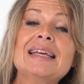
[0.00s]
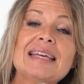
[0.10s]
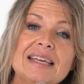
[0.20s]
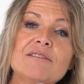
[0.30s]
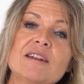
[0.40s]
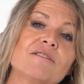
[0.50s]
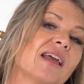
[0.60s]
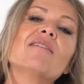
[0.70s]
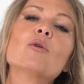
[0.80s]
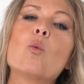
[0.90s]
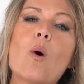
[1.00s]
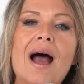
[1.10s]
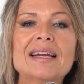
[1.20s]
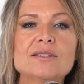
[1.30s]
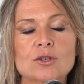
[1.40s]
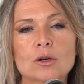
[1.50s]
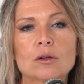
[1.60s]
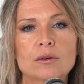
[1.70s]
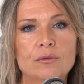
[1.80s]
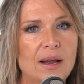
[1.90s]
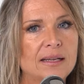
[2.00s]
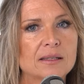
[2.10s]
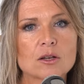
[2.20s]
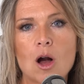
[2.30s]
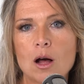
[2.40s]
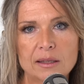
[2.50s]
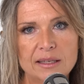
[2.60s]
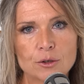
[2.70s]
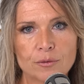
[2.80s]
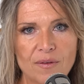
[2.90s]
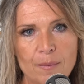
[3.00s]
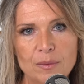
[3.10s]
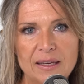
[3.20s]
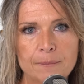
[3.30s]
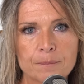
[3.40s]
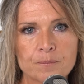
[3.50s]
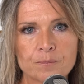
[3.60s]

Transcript: even if they have a wide circle of friends, colleagues, or family.